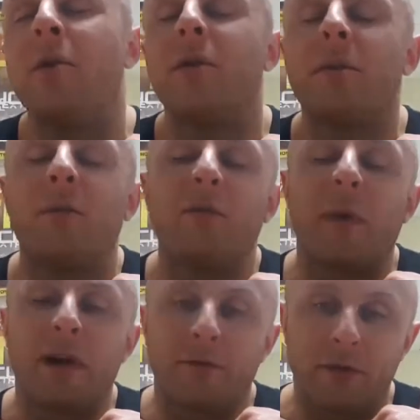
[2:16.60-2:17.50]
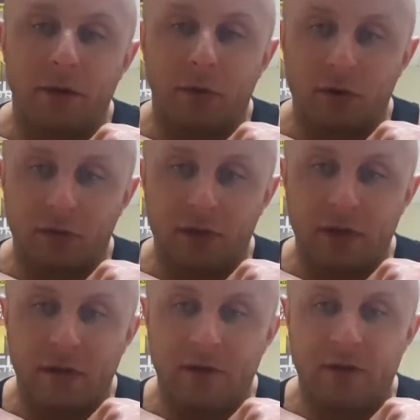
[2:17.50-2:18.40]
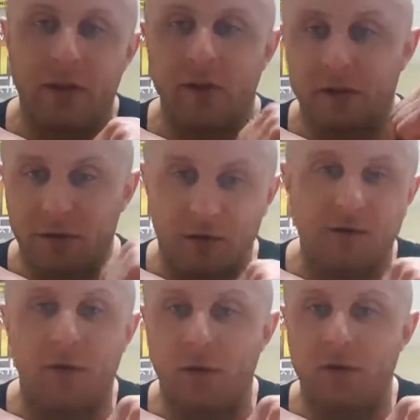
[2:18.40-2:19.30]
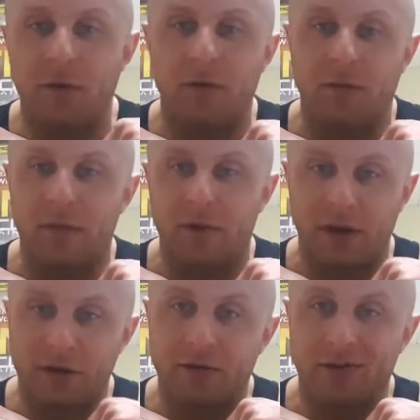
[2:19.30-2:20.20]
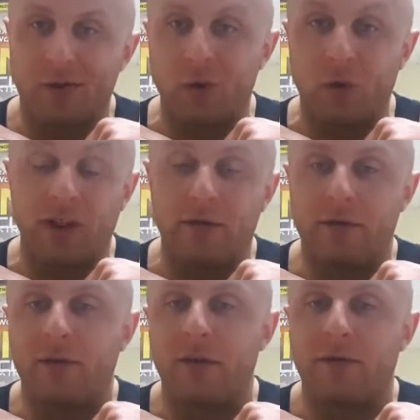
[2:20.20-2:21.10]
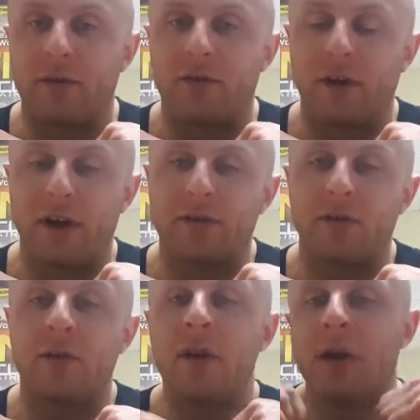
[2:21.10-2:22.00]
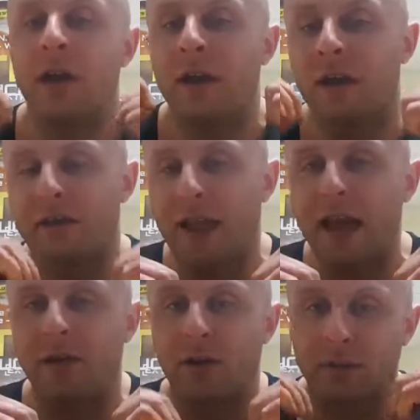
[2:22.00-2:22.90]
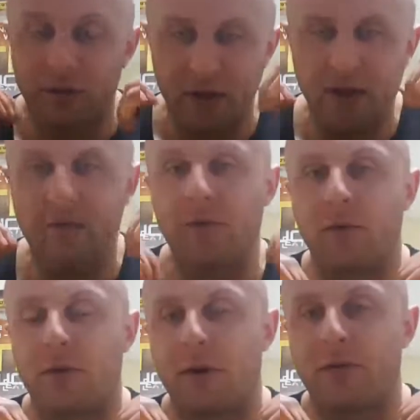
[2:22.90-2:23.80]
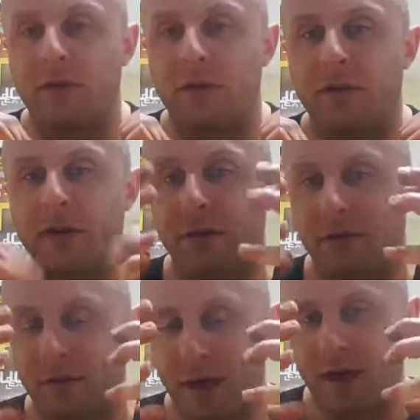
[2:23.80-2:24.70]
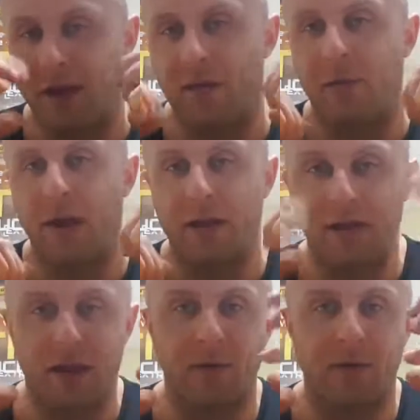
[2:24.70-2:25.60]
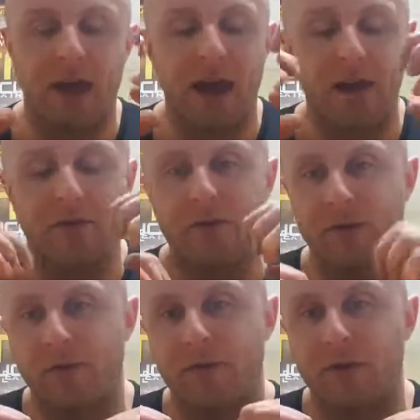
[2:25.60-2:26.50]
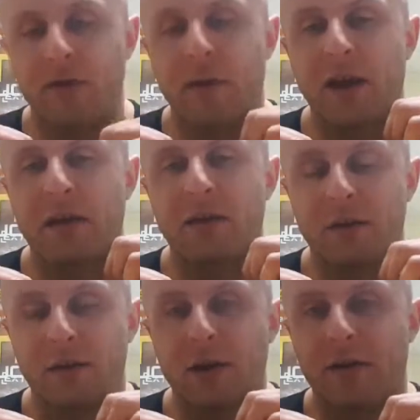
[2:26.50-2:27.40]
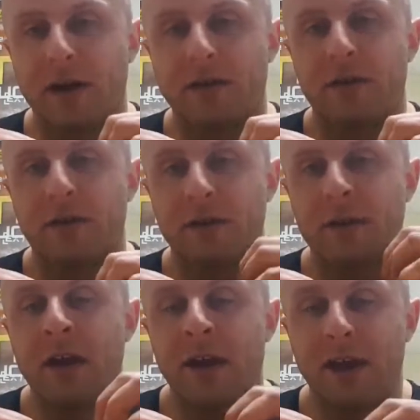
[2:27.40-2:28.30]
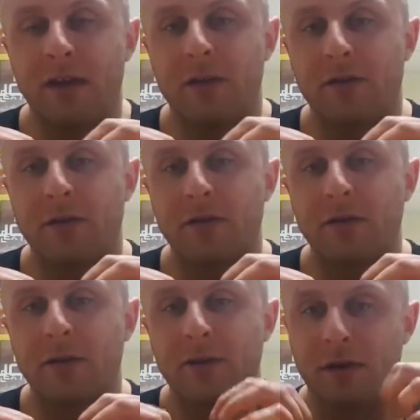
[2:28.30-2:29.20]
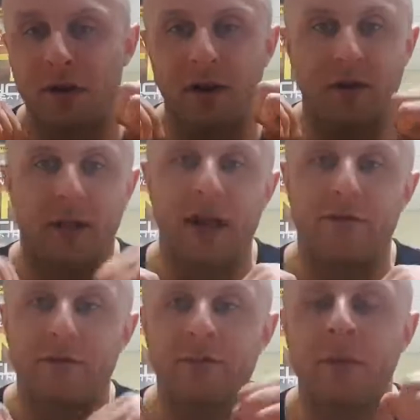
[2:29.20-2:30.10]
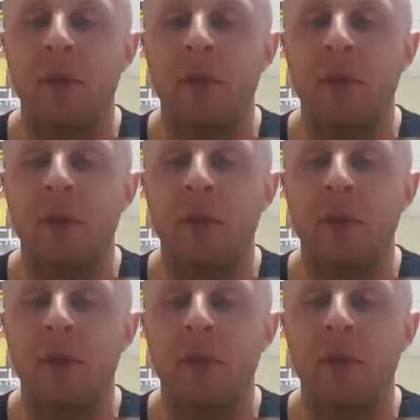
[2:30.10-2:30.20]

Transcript: the most bang for your buck, would say. So not to go and use 4 scoops of MPS, because you're going to run out of it very, very fast. So stack it up. You need 4 grams of leucine, and then once you have the full spec amino acid in alongside, you're laughing.